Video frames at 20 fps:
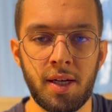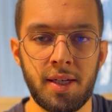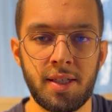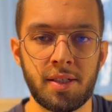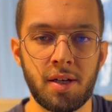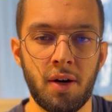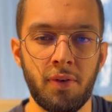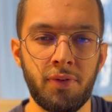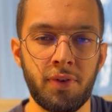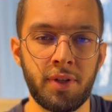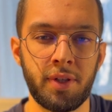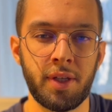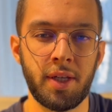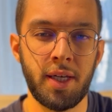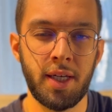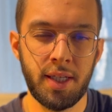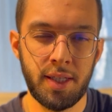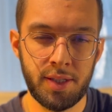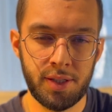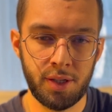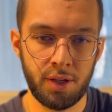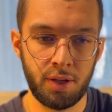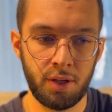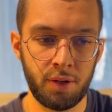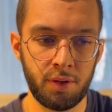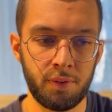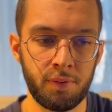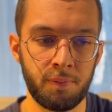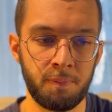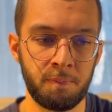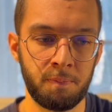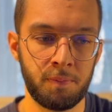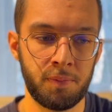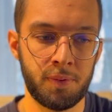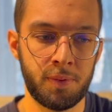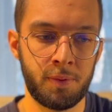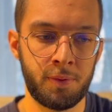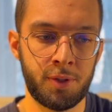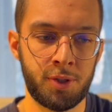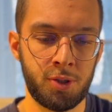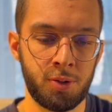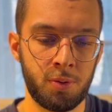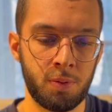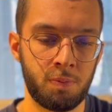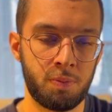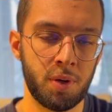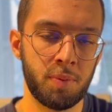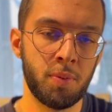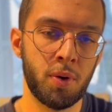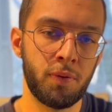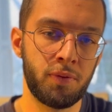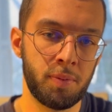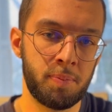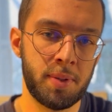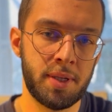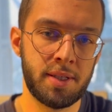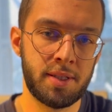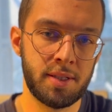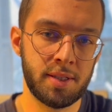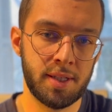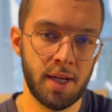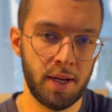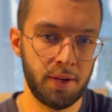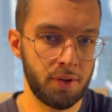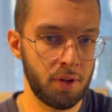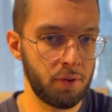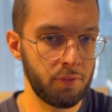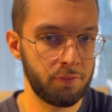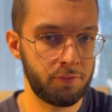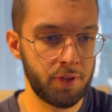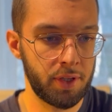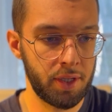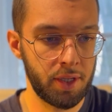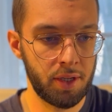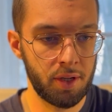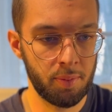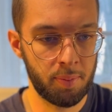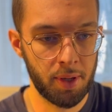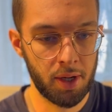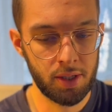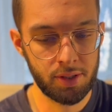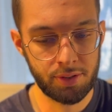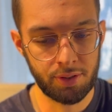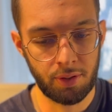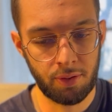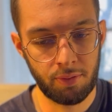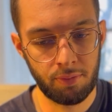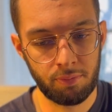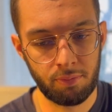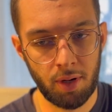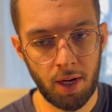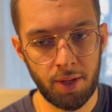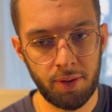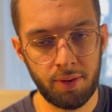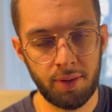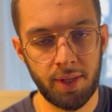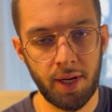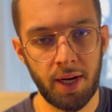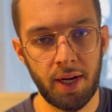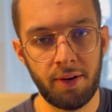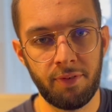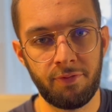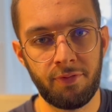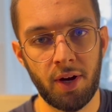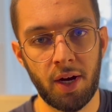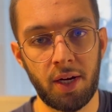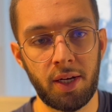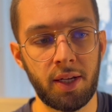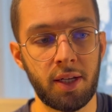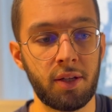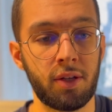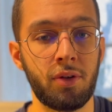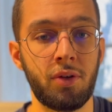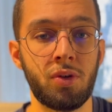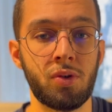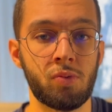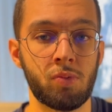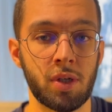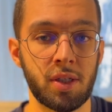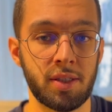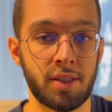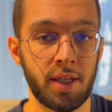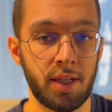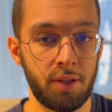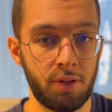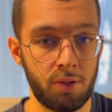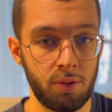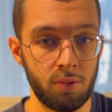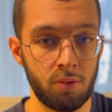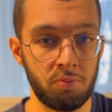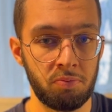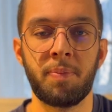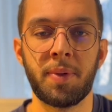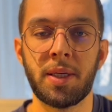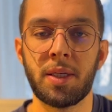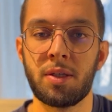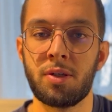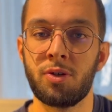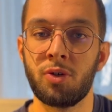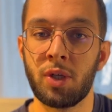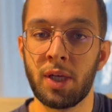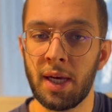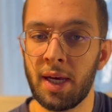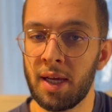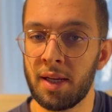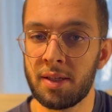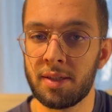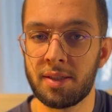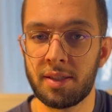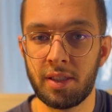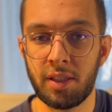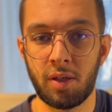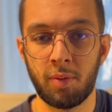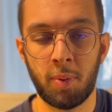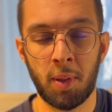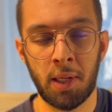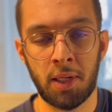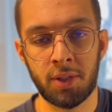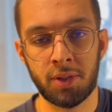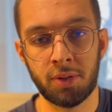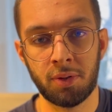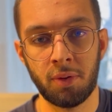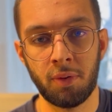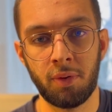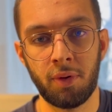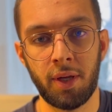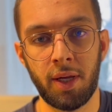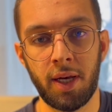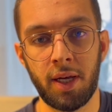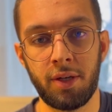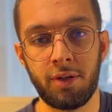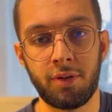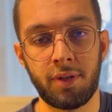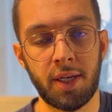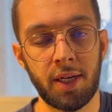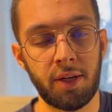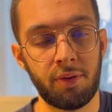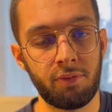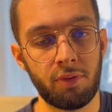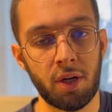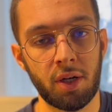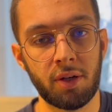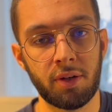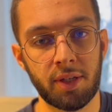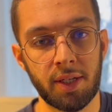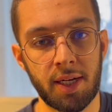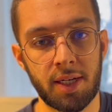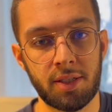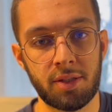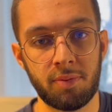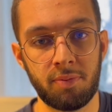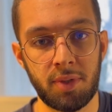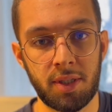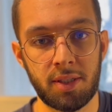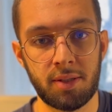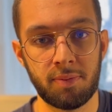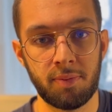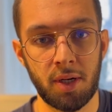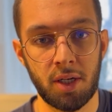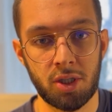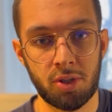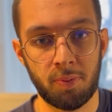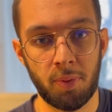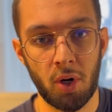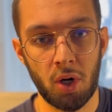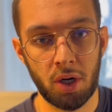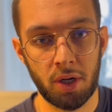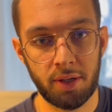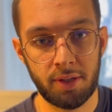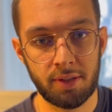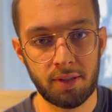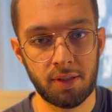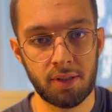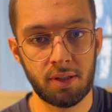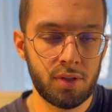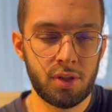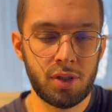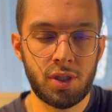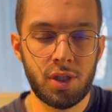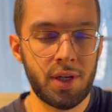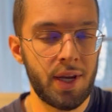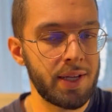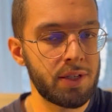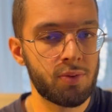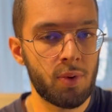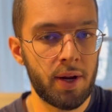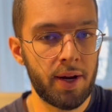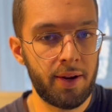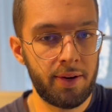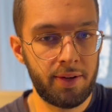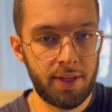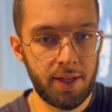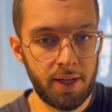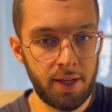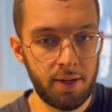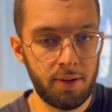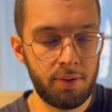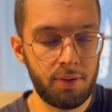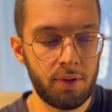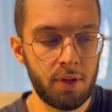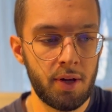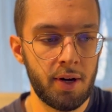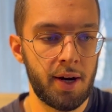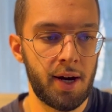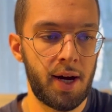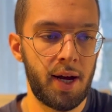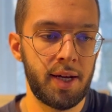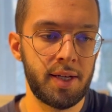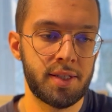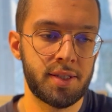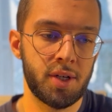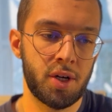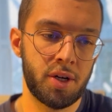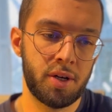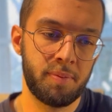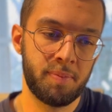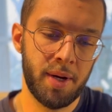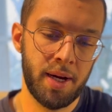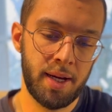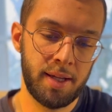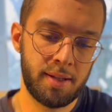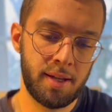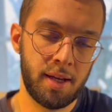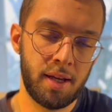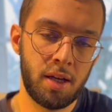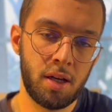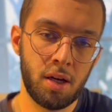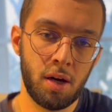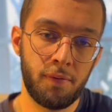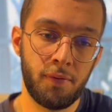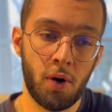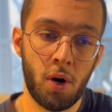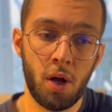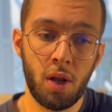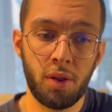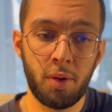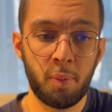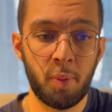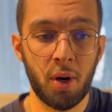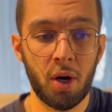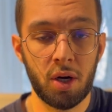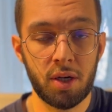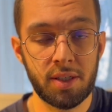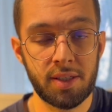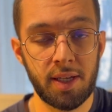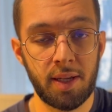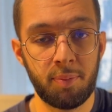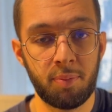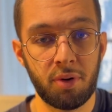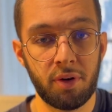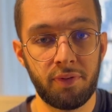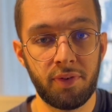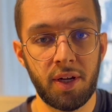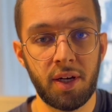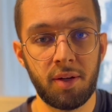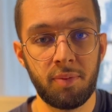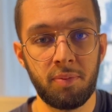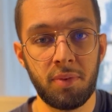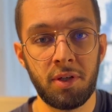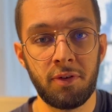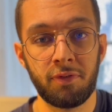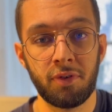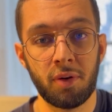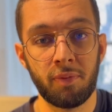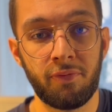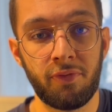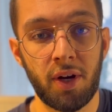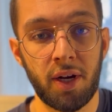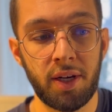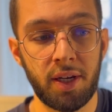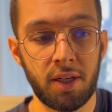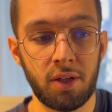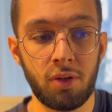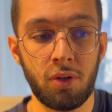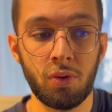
It's often easier to remove the pieces that don't fit in the puzzle rather than finding the new ones that do. Because you can see the puzzle and you can recognize the mismatched parts. So that's what I did. I started by taking off all the parts that prevented me from finding new